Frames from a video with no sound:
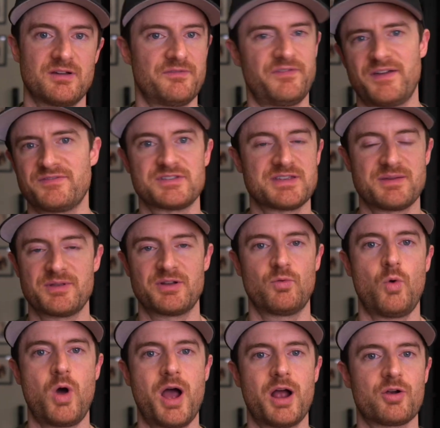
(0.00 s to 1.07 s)
to 10 minute
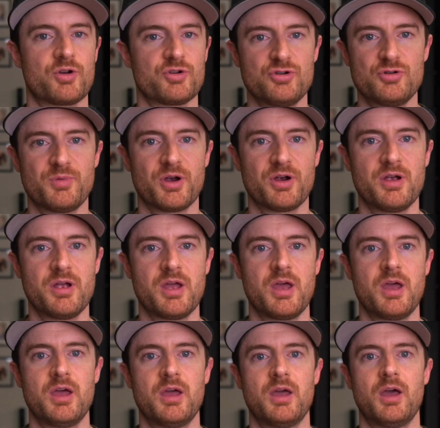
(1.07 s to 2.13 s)
walk or Uber,
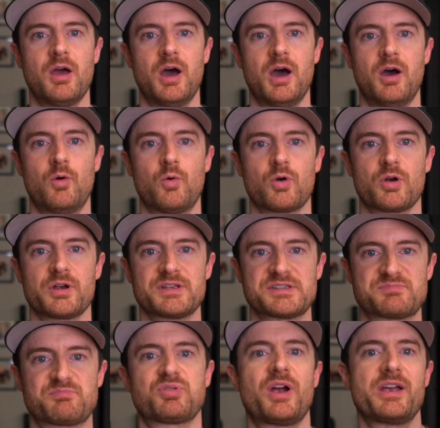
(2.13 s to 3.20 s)
or is
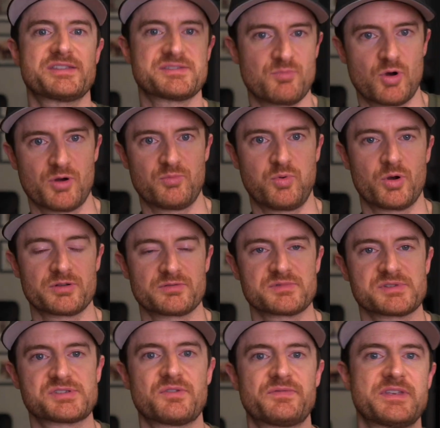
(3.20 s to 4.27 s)
price more
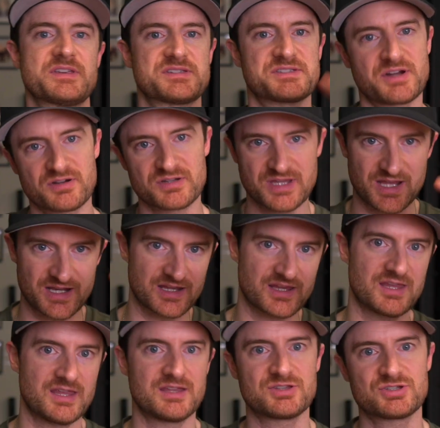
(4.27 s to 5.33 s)
important? So if they start
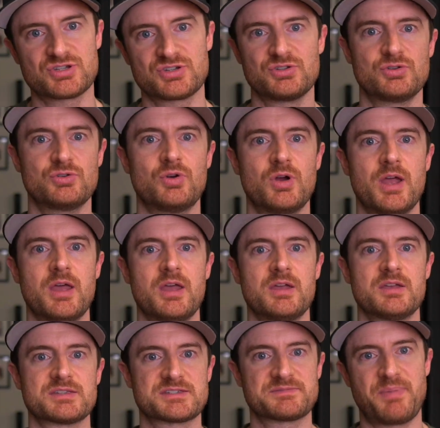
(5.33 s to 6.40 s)
getting into
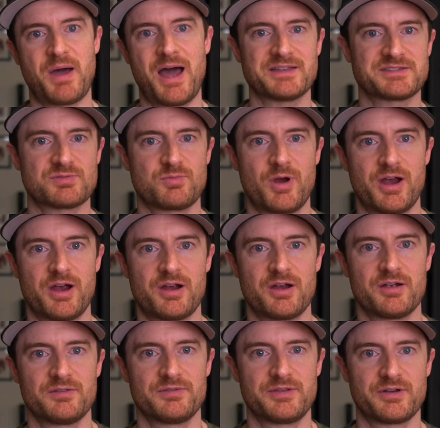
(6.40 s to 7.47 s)
spots
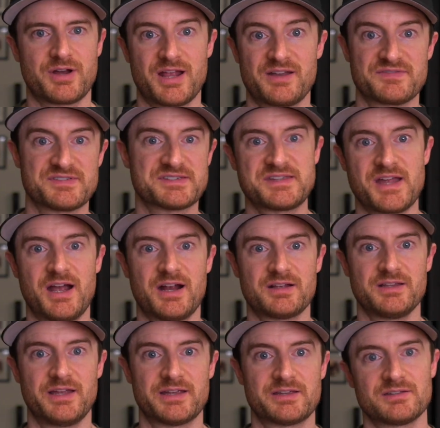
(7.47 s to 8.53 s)
where they're kind of stuck,
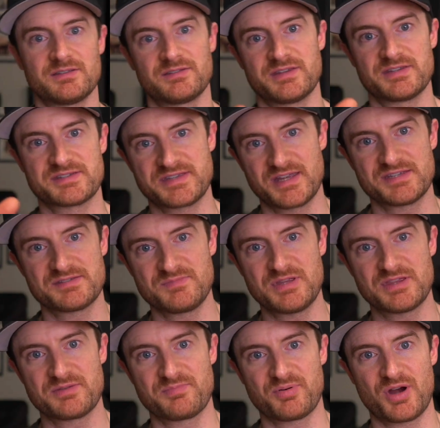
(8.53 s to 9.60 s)
like this does
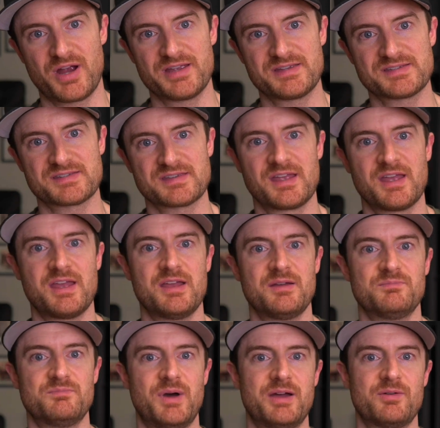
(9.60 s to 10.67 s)
meet the price,
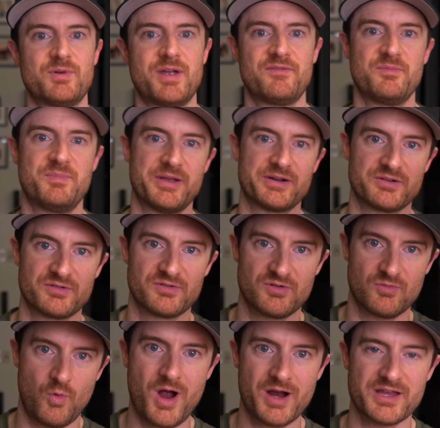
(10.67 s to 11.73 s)
but we have a better
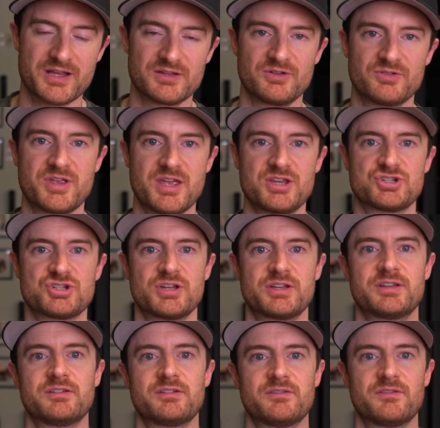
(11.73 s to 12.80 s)
walking
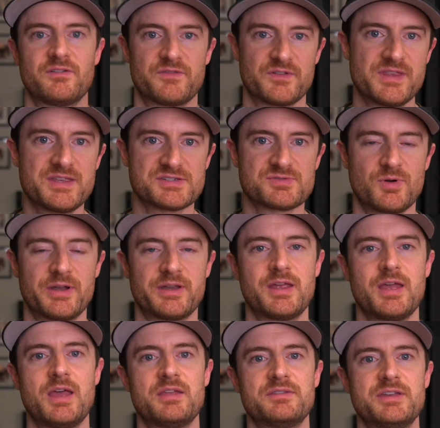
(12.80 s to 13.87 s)
location for this one,
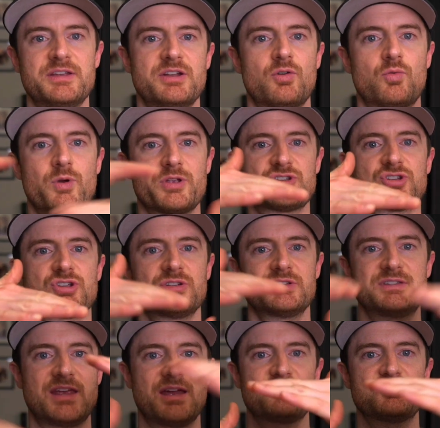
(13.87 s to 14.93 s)
they know which
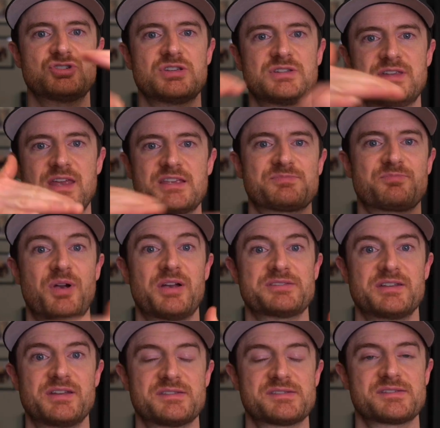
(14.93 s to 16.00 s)
DMG takes
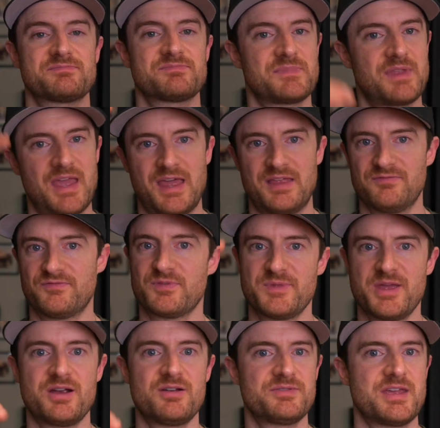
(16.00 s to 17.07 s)
precedence. And from
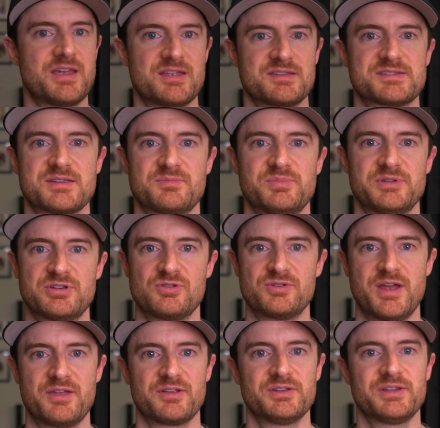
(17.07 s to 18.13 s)
there, they can simply go
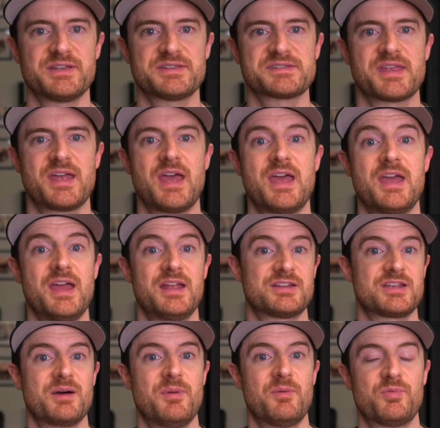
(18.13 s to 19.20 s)
down the list and
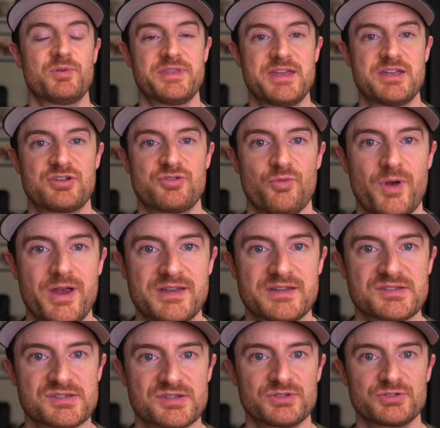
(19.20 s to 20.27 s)
come up with a
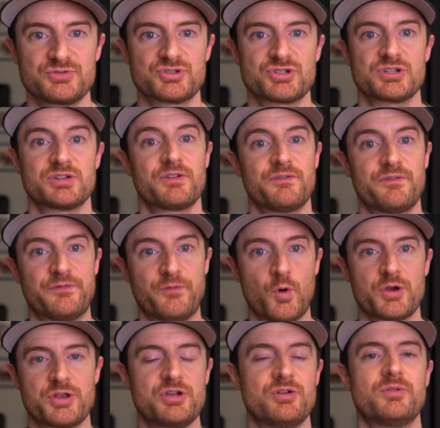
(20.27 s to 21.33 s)
great solution
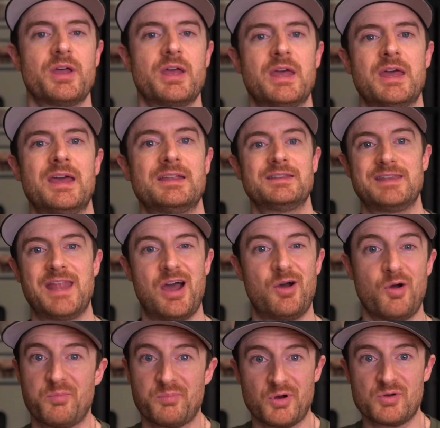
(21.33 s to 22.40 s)
for you. Now,
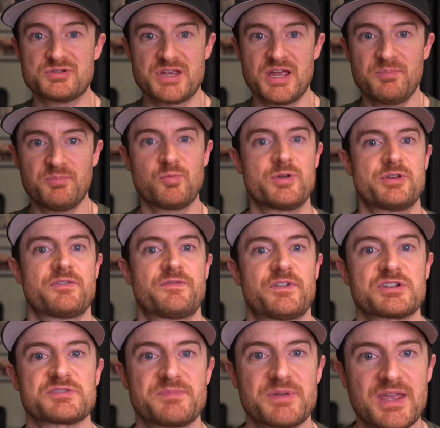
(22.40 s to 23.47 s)
a pro tip when you're
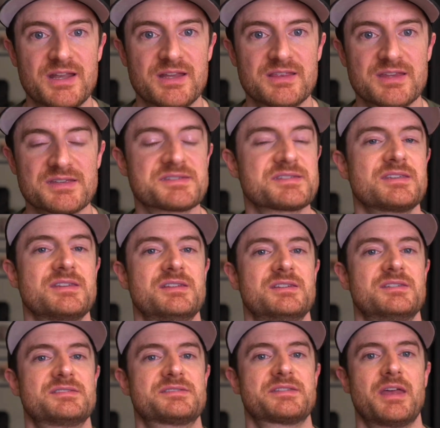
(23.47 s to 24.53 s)
first beginning this
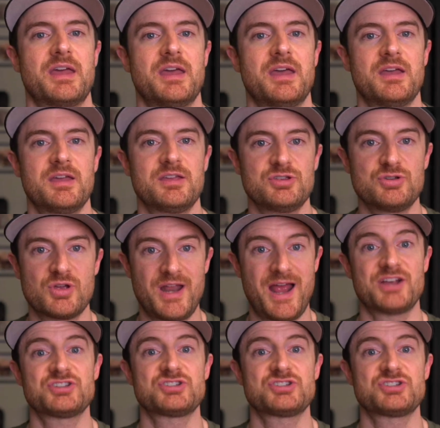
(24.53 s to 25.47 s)
is you could actually